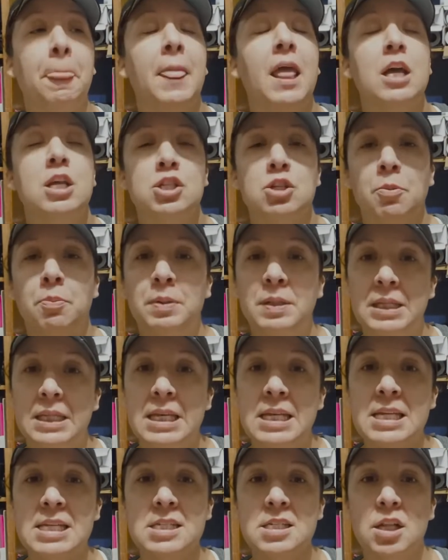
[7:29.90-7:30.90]
So
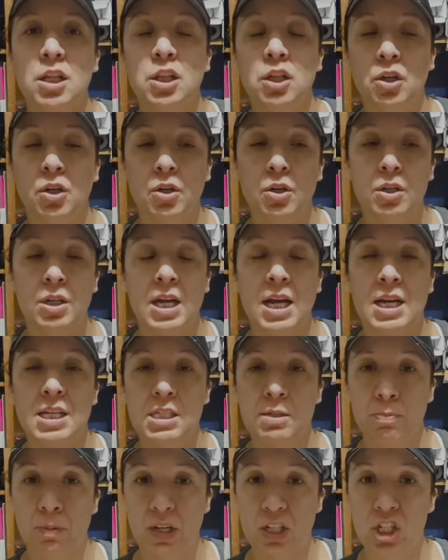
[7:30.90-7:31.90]
please learn a
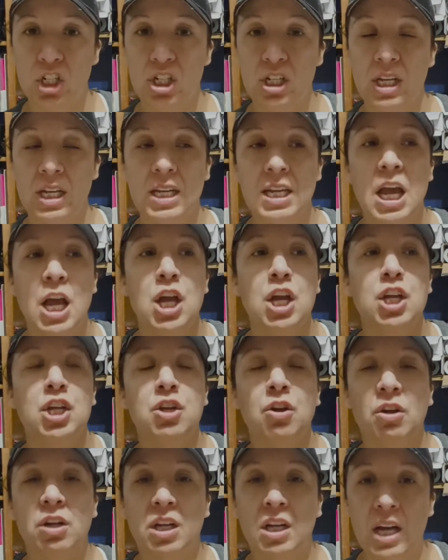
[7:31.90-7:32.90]
spreadsheet.
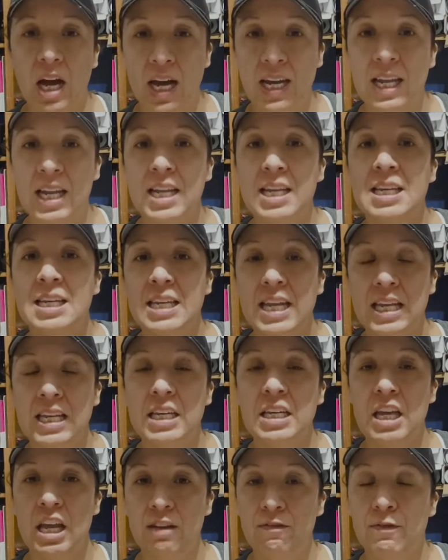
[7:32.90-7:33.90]
You're gonna need
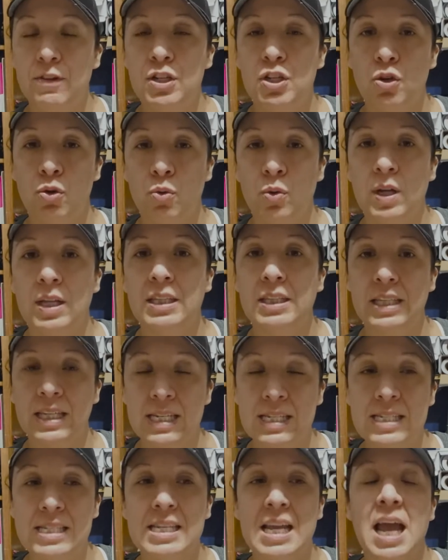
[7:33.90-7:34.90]
an inventory
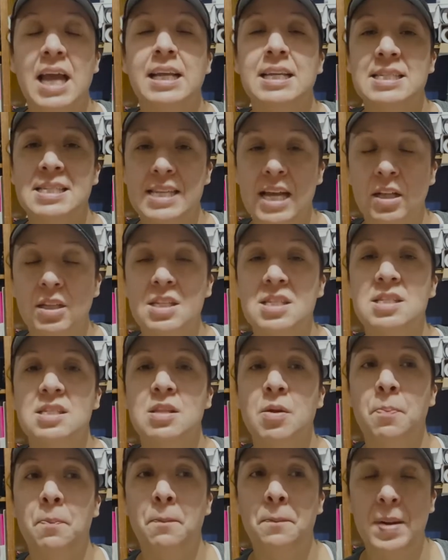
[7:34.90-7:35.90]
list. Excel is
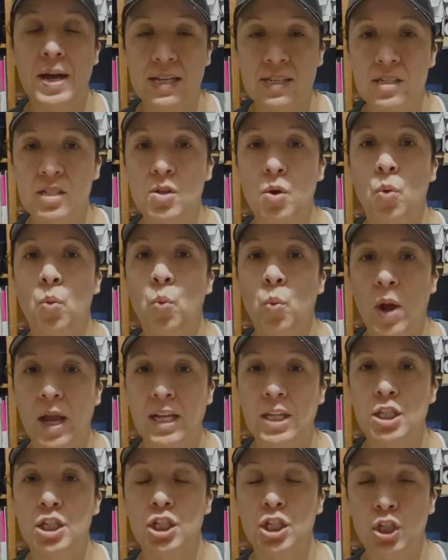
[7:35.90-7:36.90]
the best way
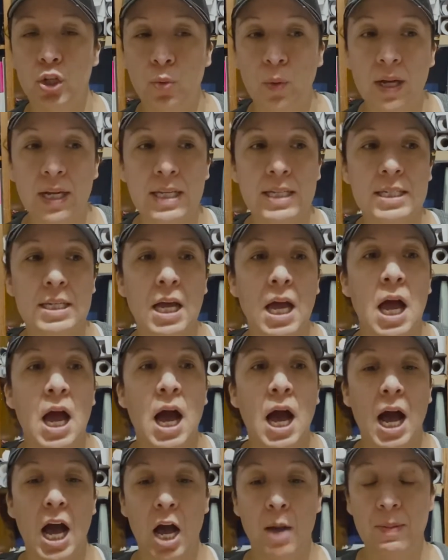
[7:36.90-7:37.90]
to do it,
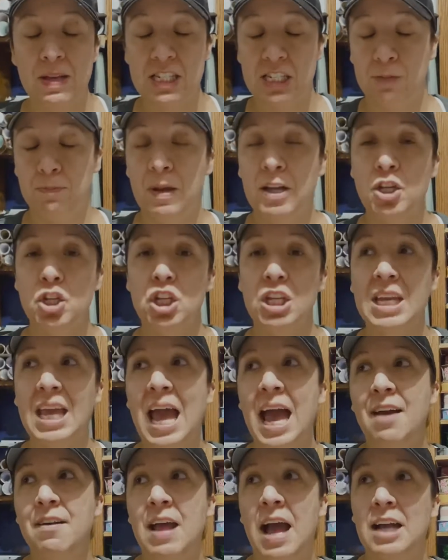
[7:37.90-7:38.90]
especially
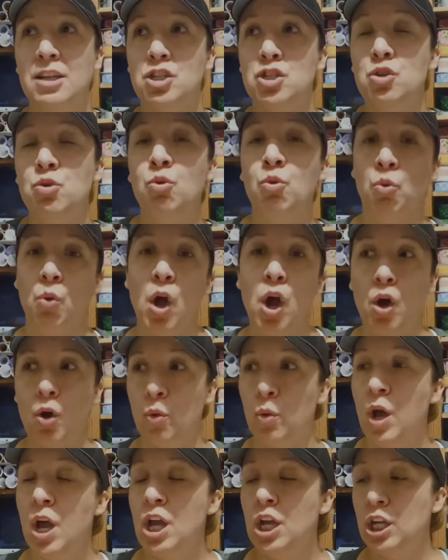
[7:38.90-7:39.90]
as you
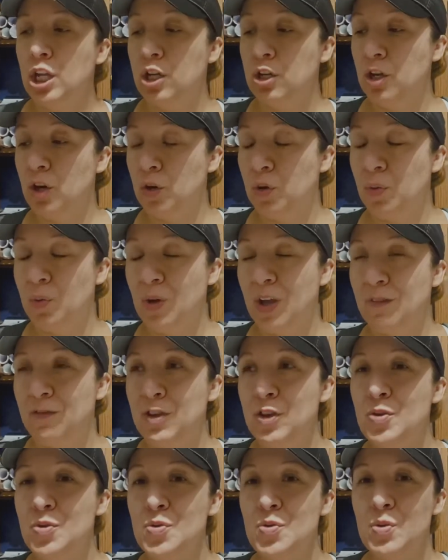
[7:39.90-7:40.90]
grow. If
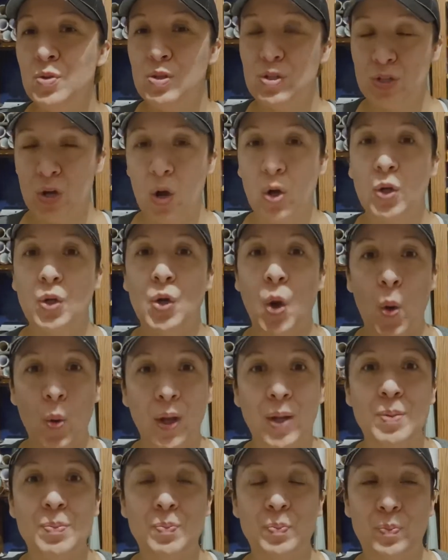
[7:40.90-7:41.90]
you start
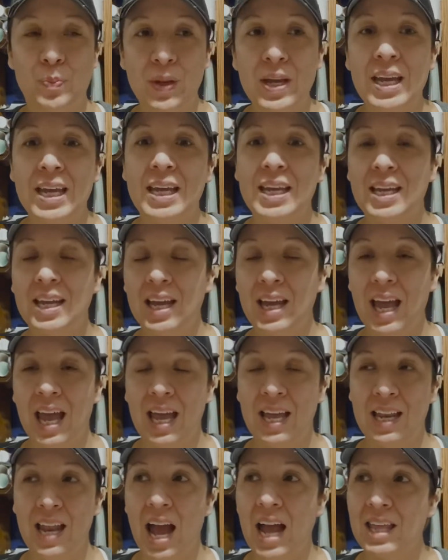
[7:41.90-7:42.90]
going big,
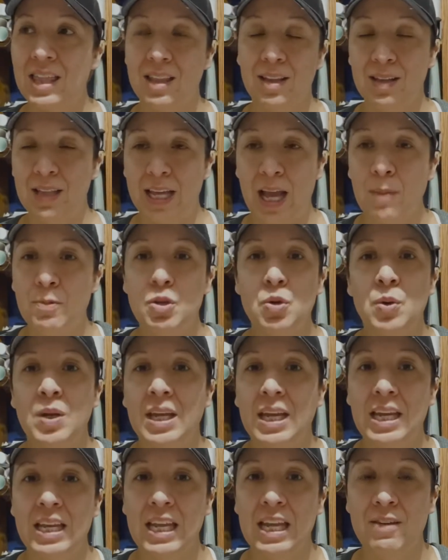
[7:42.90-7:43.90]
and I'm doing
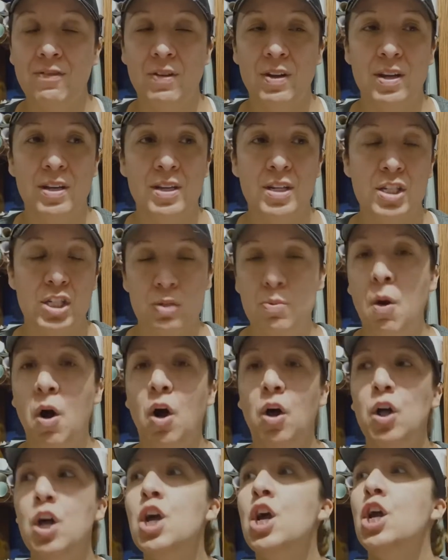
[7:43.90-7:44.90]
it even
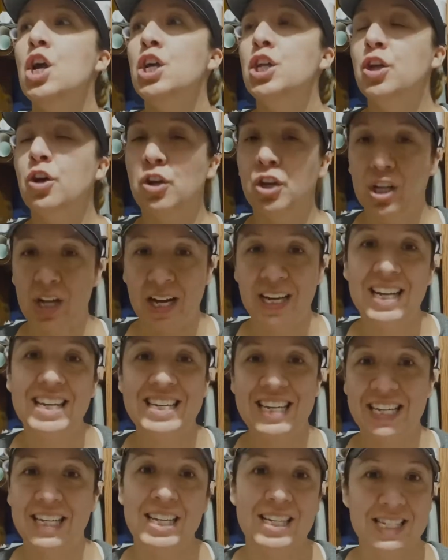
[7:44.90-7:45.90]
small, you're gonna
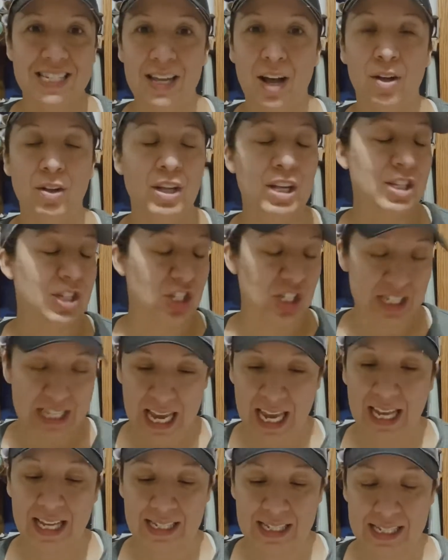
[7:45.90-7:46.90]
need Excel. It's just
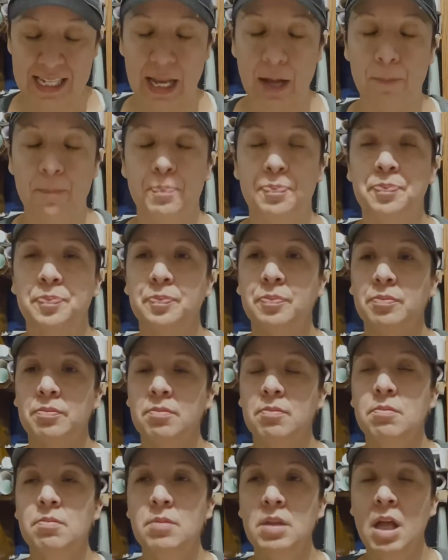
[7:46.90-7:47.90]
hands down.
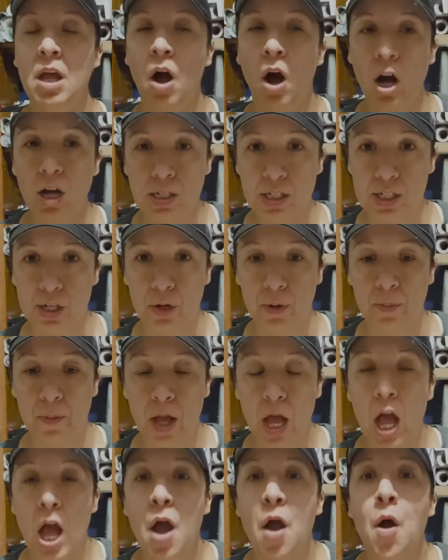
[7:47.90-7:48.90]
Also,
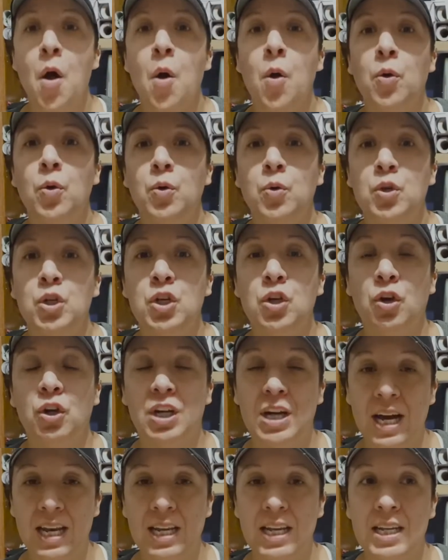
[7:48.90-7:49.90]
you're
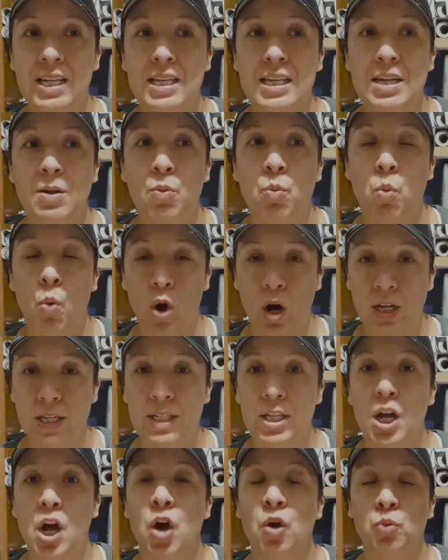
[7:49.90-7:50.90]
gonna
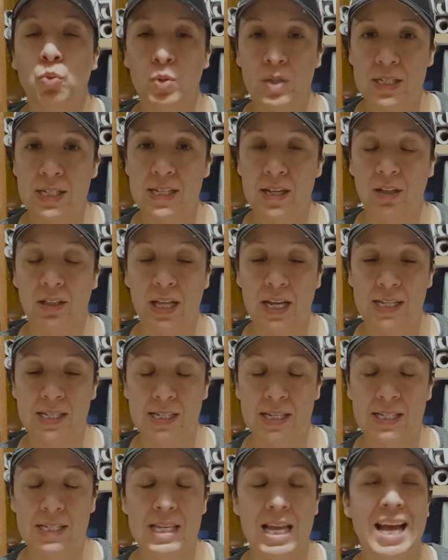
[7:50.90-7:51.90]
want a resale
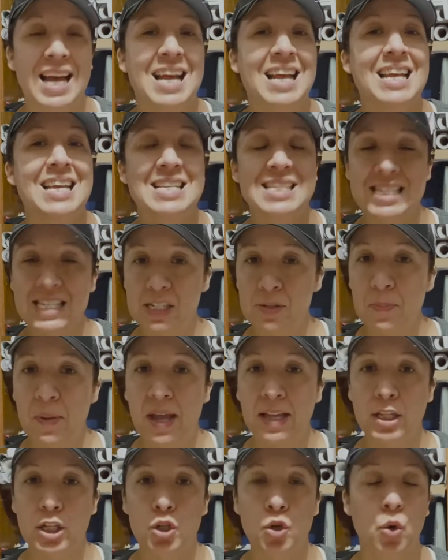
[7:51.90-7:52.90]
license. Is this
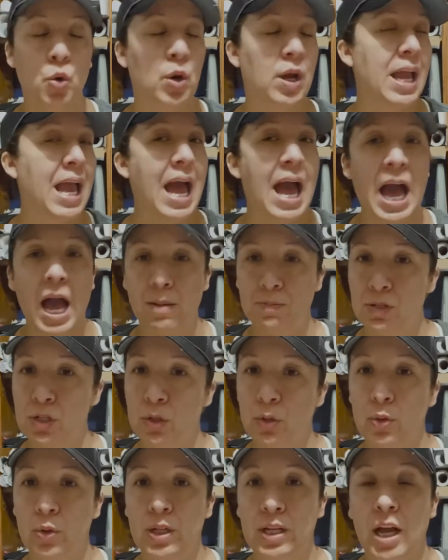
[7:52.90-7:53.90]
mandatory?
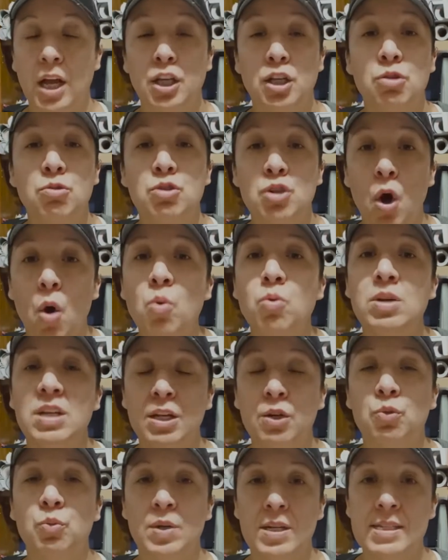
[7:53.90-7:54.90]
Absolutely not. You don't need
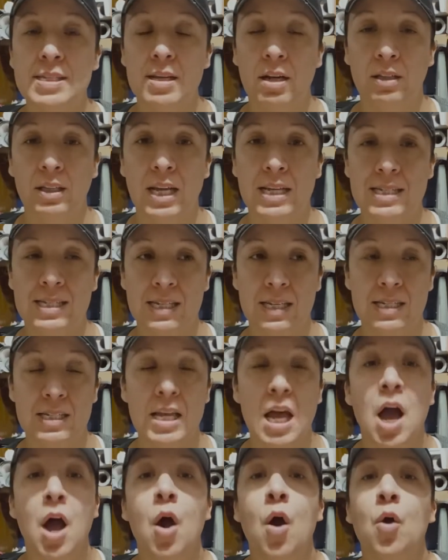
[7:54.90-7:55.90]
a resale license.
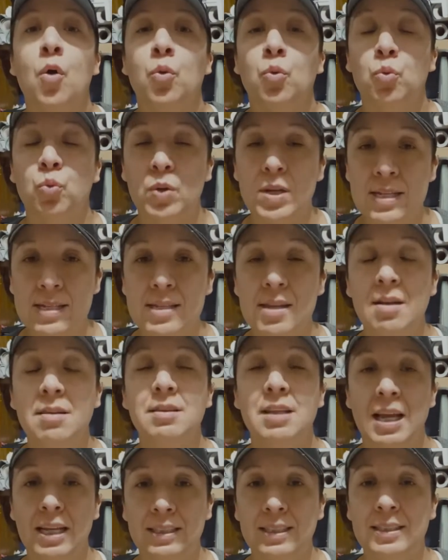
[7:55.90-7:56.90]
Resale
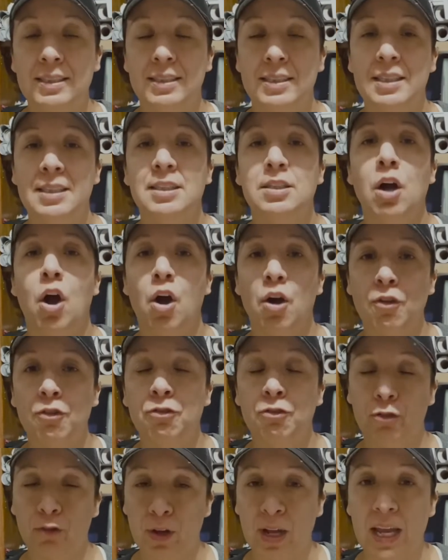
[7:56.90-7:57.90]
licenses are
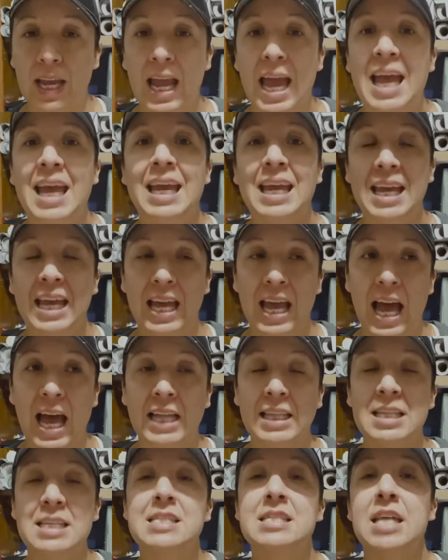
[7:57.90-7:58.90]
free.
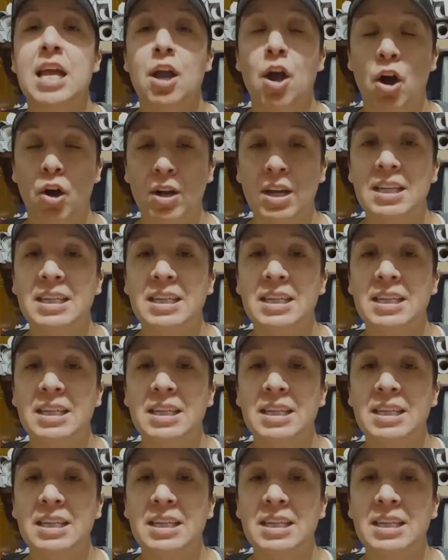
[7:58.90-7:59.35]
At least they are in